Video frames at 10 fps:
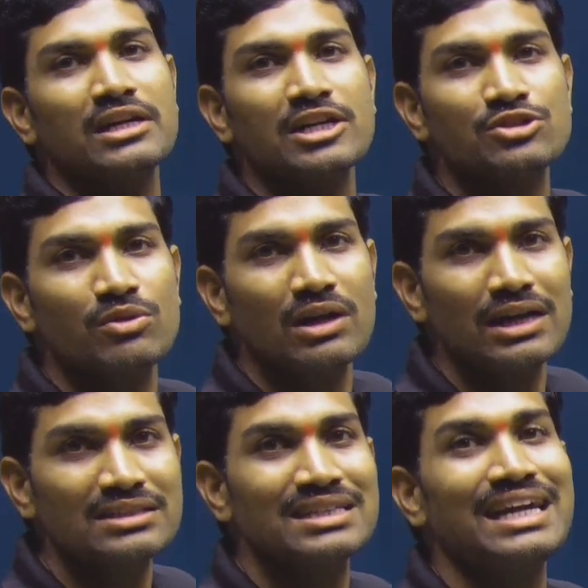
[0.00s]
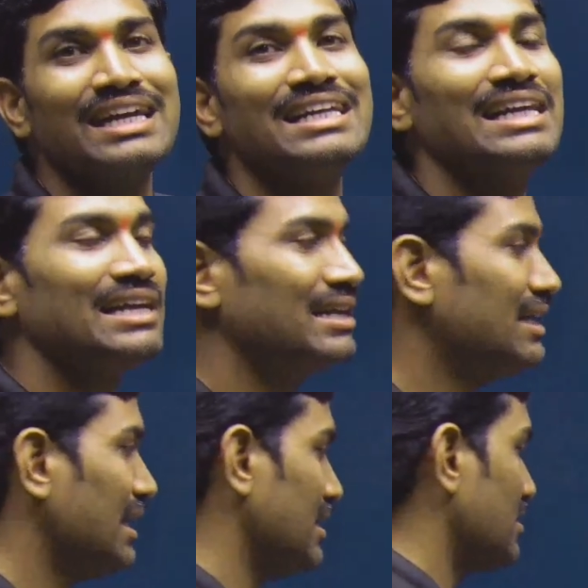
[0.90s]
it is called as adenylic
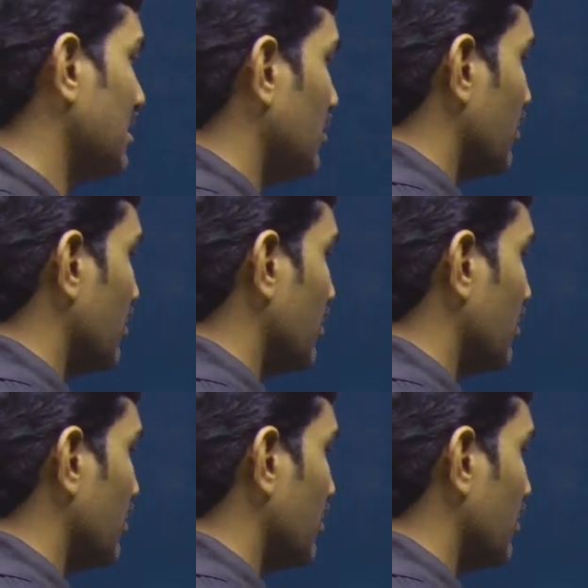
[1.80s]
acid. You